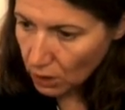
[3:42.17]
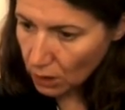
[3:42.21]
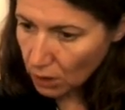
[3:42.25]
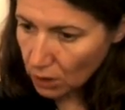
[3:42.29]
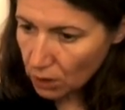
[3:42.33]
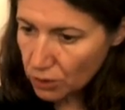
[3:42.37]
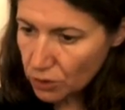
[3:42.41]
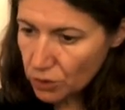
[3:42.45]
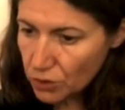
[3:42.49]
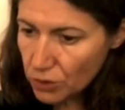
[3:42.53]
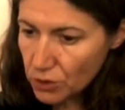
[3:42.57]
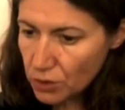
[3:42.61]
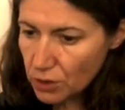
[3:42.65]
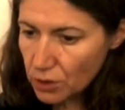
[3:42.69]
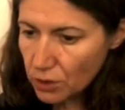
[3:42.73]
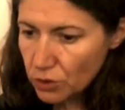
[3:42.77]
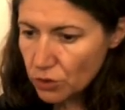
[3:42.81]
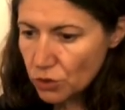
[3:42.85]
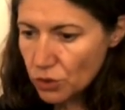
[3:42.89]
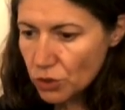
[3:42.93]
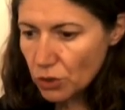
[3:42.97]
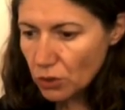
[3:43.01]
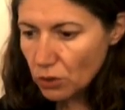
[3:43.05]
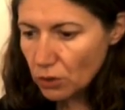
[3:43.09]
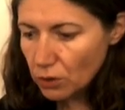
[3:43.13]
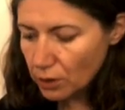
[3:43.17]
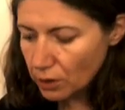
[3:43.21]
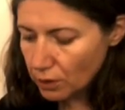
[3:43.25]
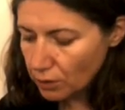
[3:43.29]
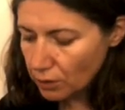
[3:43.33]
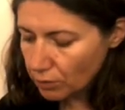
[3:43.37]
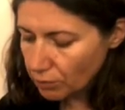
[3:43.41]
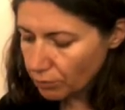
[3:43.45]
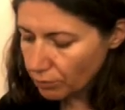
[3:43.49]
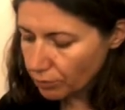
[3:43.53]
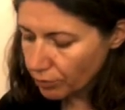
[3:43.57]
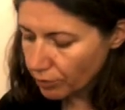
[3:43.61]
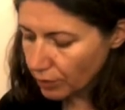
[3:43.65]
And just enjoying
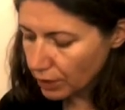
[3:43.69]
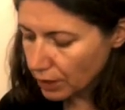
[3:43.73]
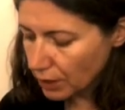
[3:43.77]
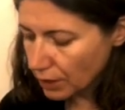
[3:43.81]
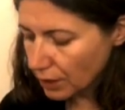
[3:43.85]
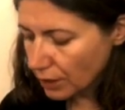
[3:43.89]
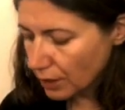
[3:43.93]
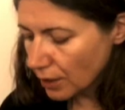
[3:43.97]
feeling